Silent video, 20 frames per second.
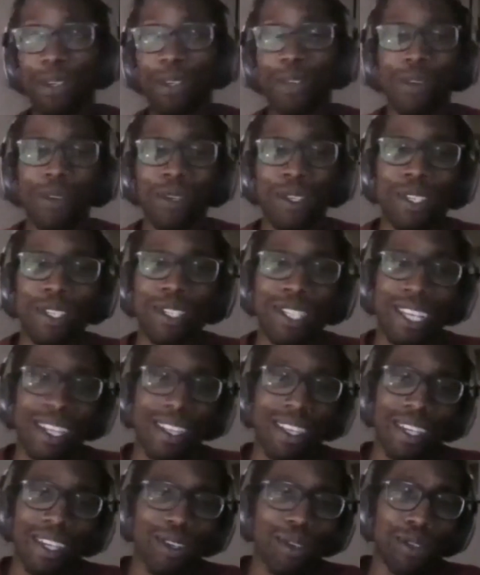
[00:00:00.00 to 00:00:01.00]
in August, I
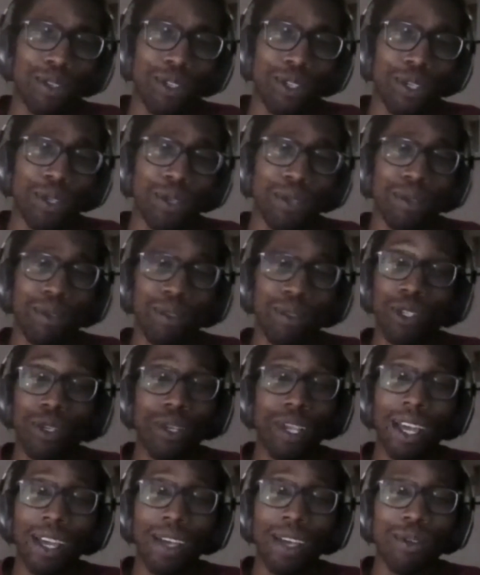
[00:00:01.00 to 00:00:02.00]
think, or
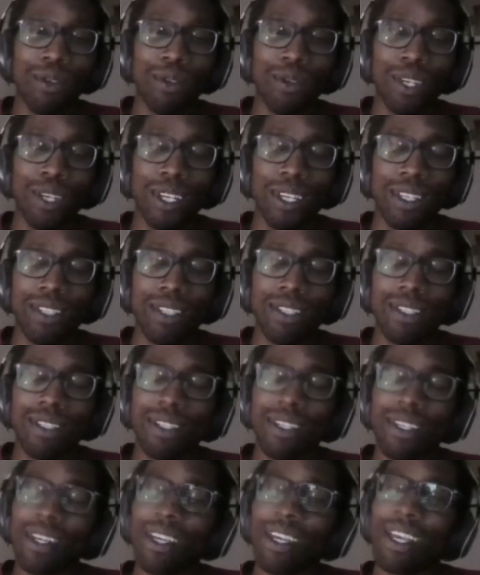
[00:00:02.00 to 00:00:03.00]
July or August.
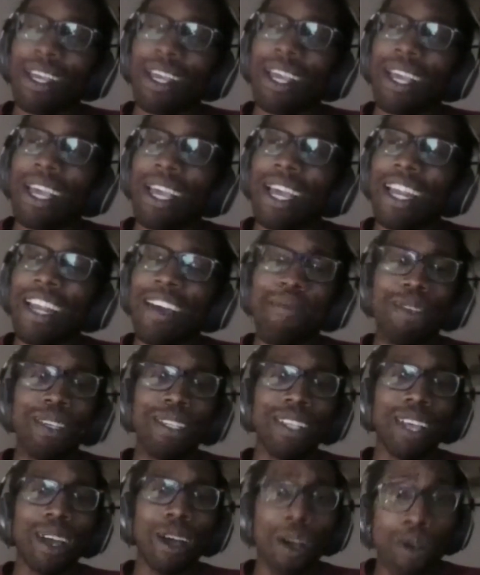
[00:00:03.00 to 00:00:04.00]
And everybody's
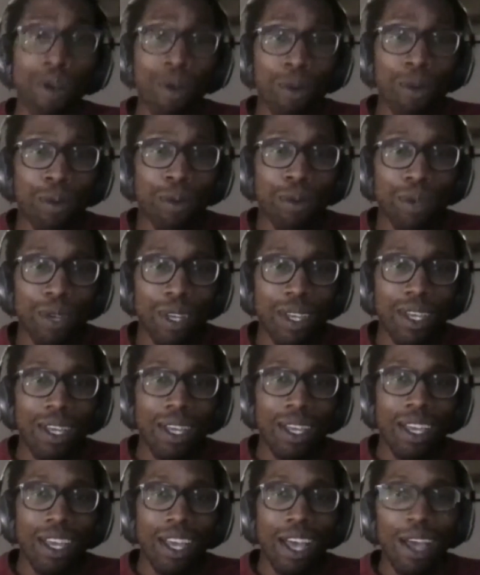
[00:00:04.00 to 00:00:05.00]
like, oh,
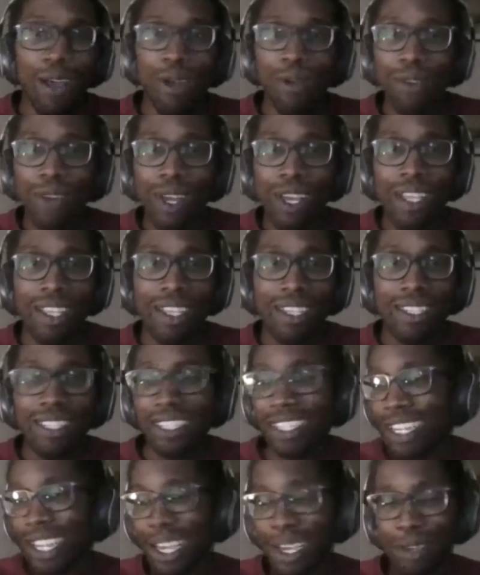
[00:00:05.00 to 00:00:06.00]
right, this,
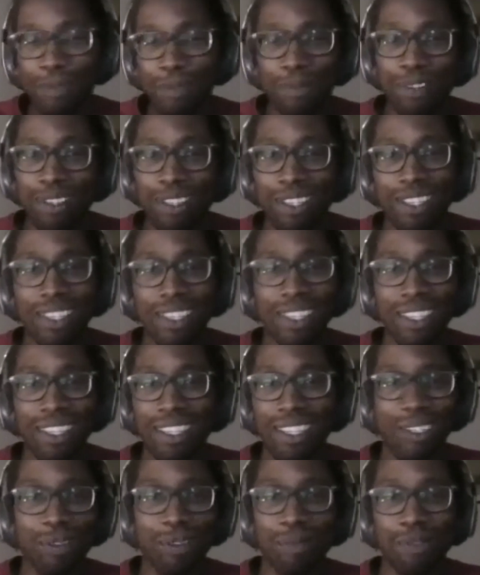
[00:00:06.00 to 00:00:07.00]
you know,
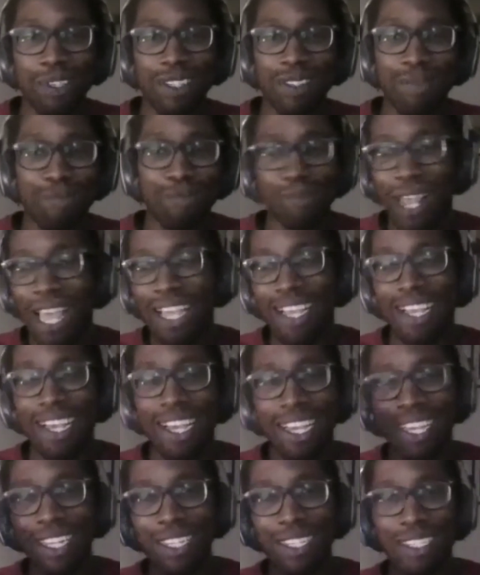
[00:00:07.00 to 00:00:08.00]
this black guy
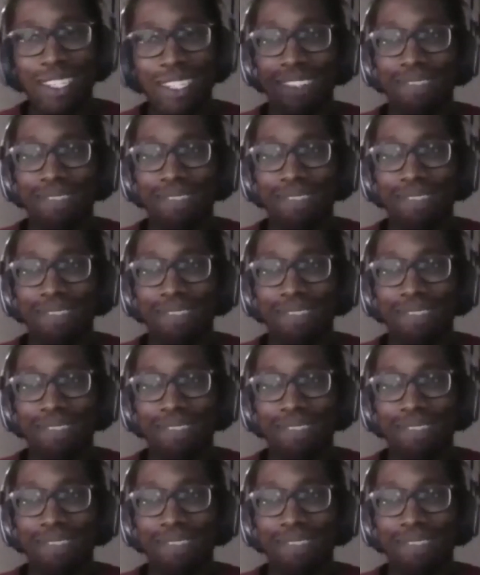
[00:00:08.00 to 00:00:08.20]
gets